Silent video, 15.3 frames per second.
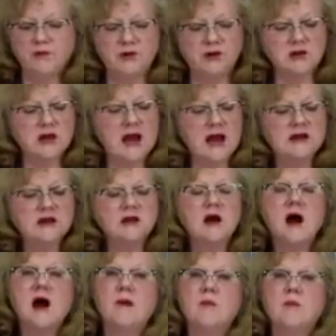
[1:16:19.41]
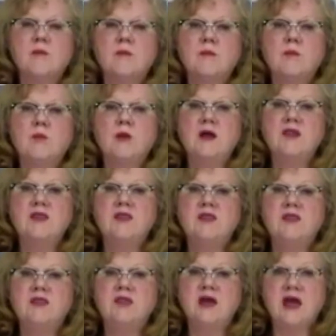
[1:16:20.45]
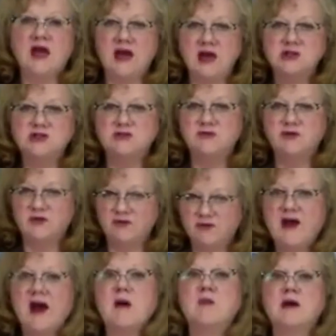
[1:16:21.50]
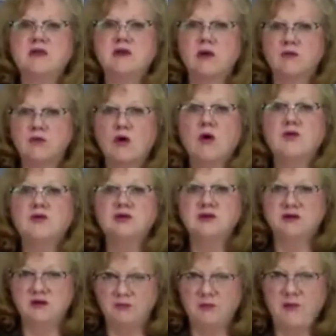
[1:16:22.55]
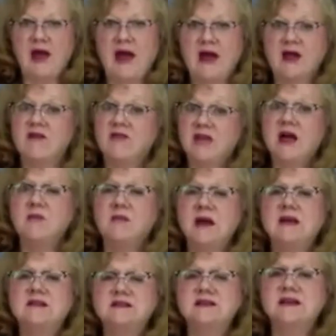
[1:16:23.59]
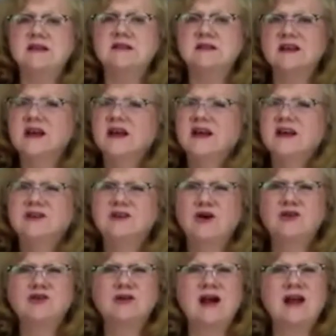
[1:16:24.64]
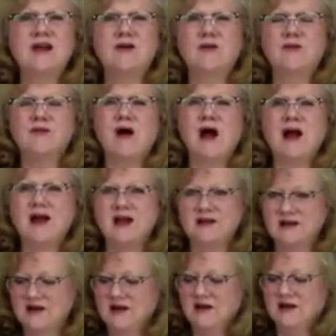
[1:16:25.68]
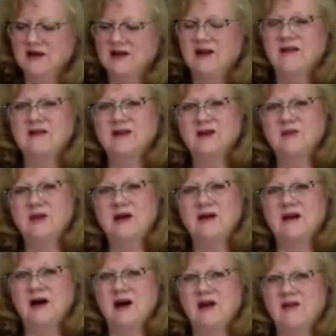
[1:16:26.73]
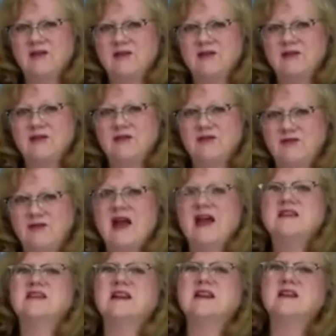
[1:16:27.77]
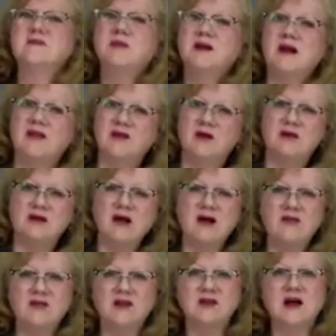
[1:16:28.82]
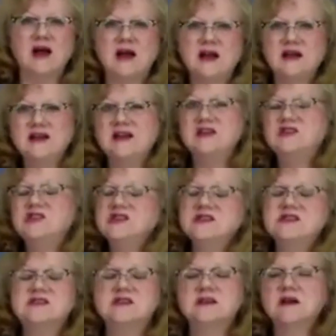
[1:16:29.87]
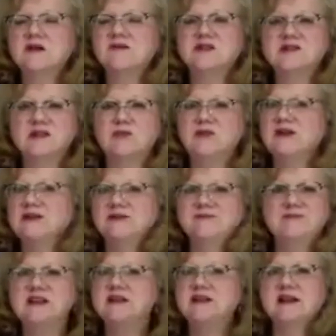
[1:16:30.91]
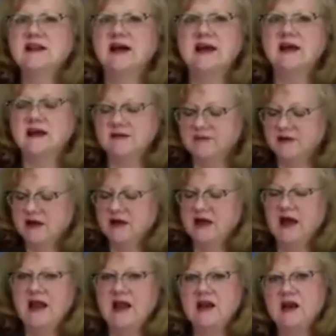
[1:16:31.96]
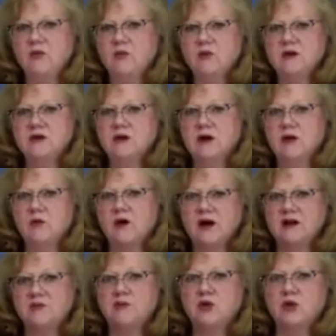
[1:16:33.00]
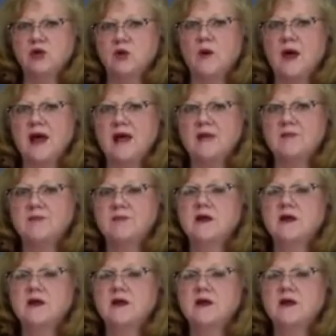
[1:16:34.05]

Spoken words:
line it up with the edge of your fabric that rolls to the back, if that makes sense. Don't try to rock it, a little bit on the face and a little bit on the lining. It just, for some reason, it didn't like it, and it wanted to pull away.